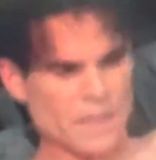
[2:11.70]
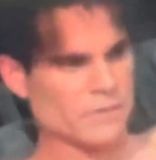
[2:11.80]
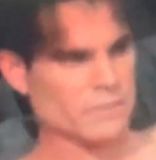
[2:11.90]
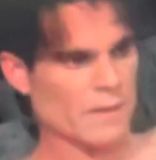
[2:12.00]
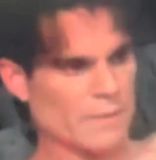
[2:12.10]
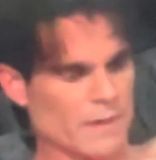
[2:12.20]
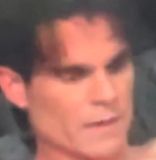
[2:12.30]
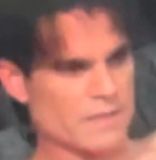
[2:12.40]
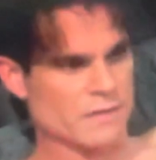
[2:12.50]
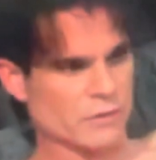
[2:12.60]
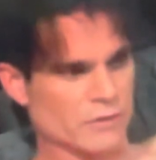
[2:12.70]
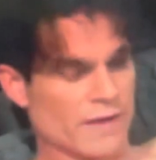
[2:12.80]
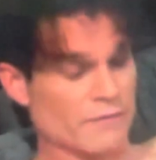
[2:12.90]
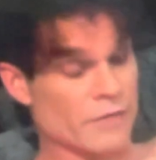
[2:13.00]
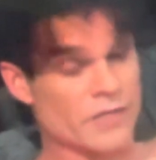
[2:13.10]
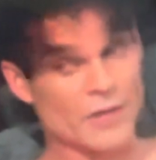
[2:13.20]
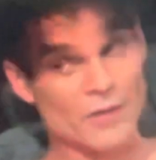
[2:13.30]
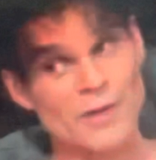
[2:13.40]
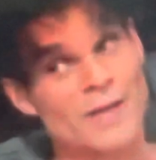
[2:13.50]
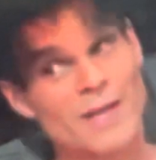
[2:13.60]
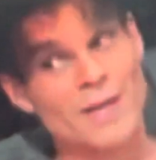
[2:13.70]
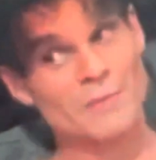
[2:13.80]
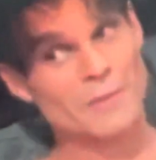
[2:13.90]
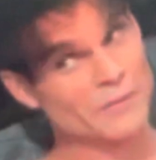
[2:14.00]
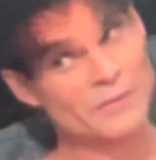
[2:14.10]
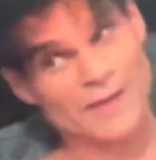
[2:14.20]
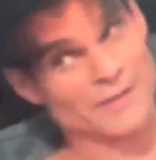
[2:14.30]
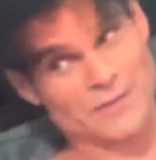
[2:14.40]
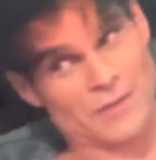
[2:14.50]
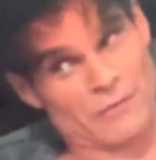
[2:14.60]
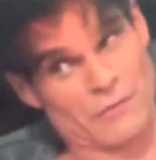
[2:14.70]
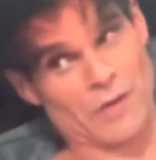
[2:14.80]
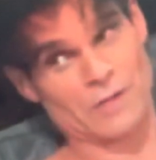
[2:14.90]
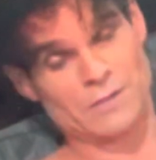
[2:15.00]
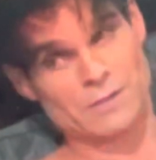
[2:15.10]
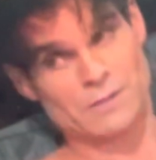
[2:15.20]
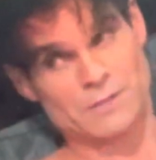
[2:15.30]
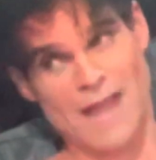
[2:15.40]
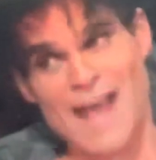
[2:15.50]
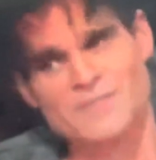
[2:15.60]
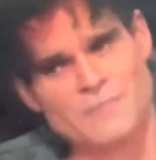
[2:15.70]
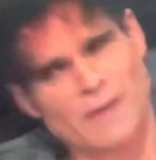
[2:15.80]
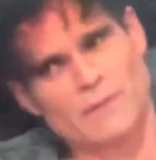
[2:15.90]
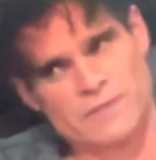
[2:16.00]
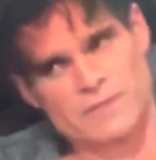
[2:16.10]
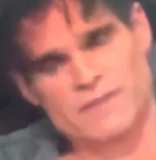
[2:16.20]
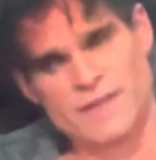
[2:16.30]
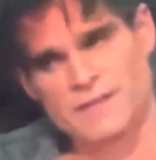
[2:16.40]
God knows my parents never looked out for each other, but you've got this all wrong. Ass backwards, in